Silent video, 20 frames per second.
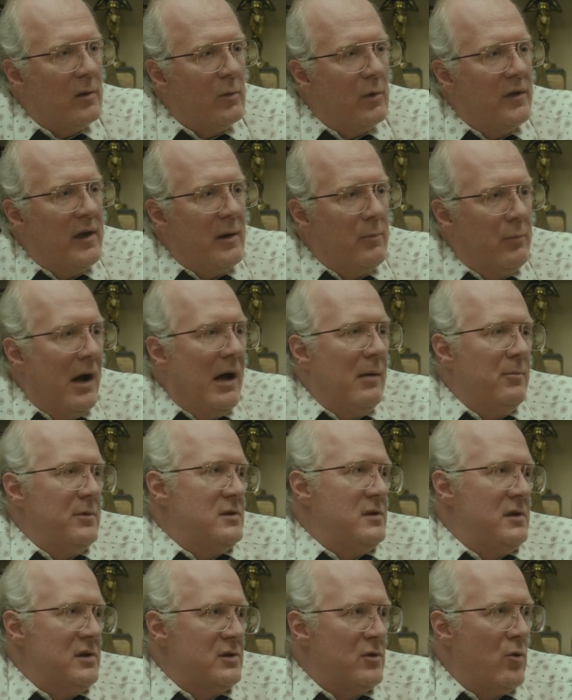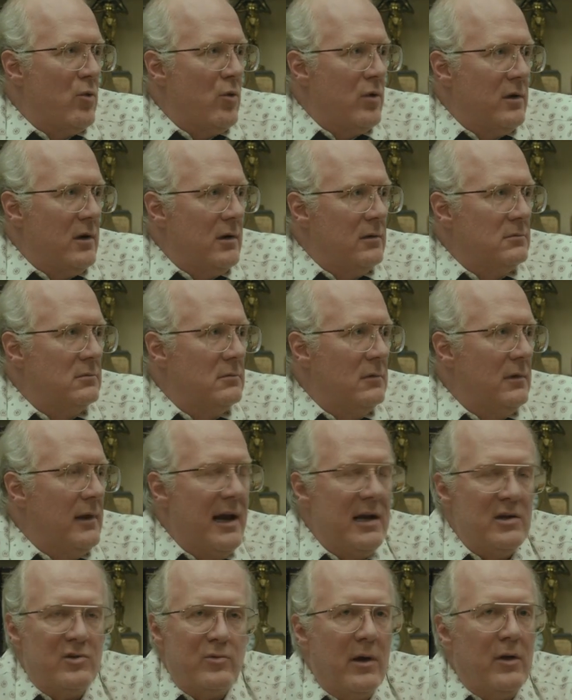in what they promised this quarter.
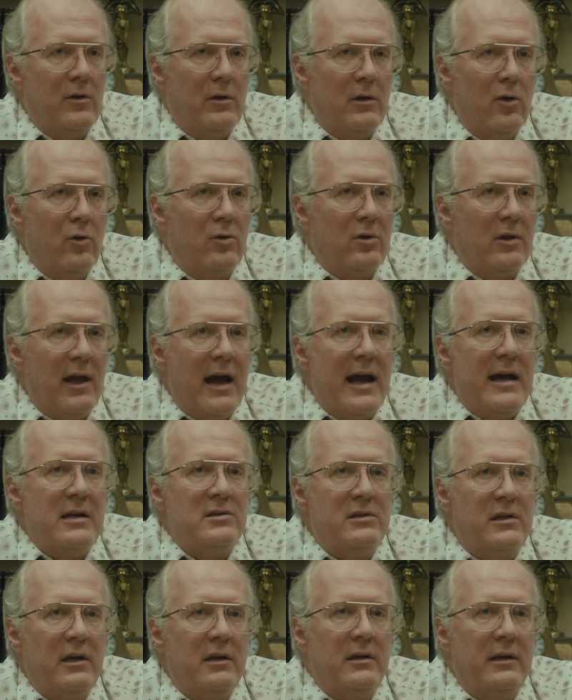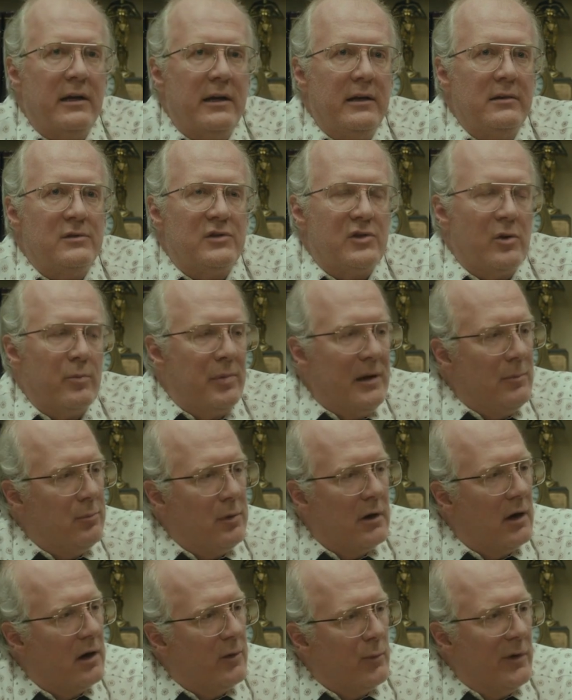Last round of local ads didn't hit, so
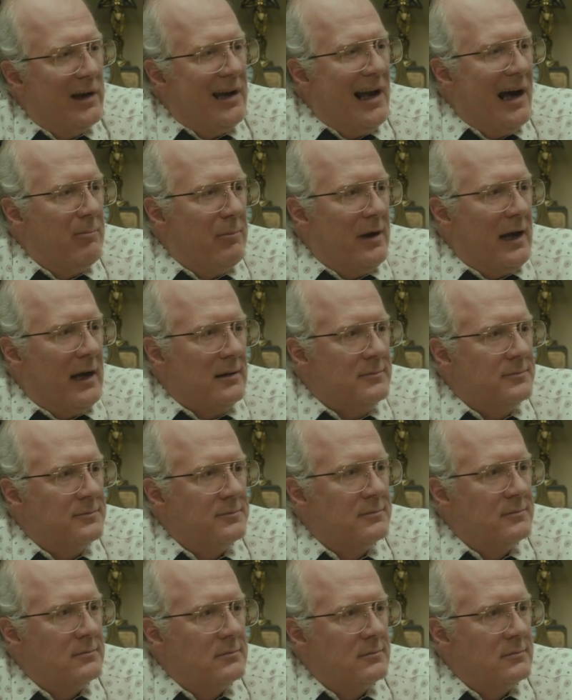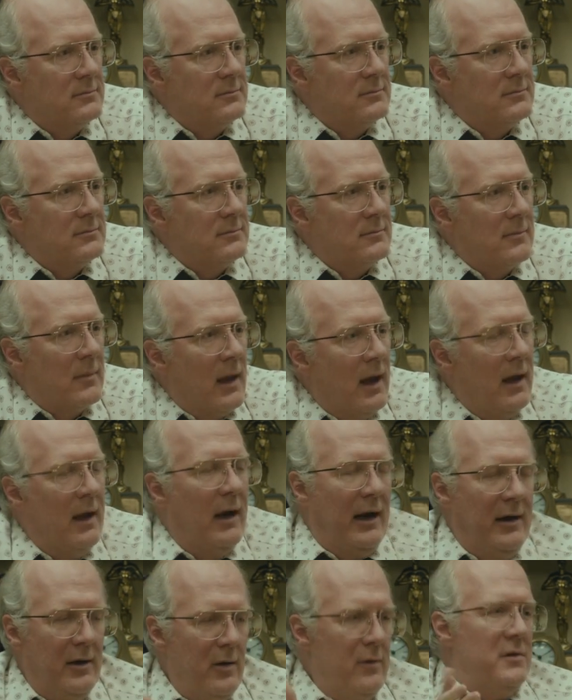people aren't re-upping.
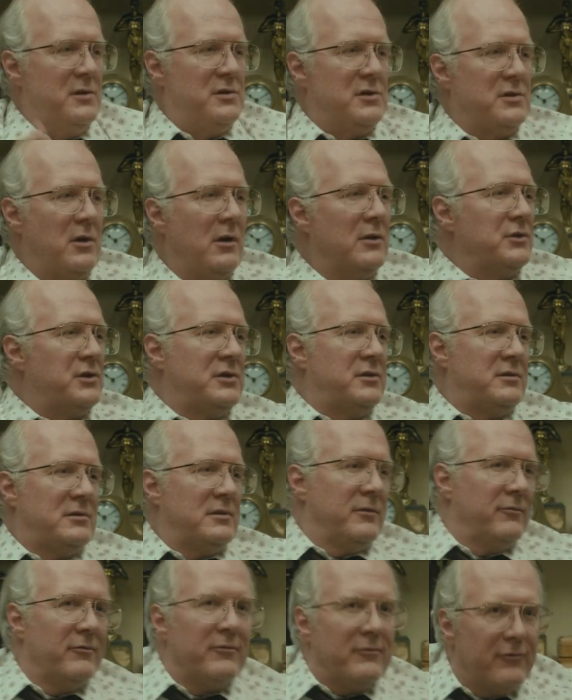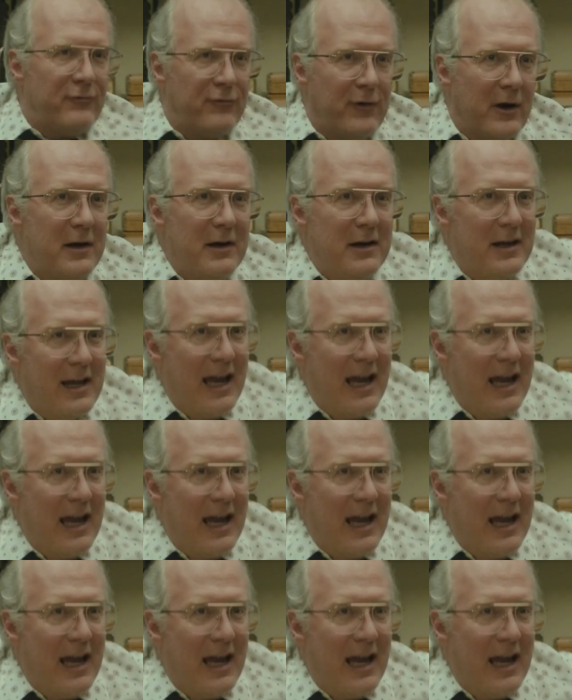I know this is all just fun and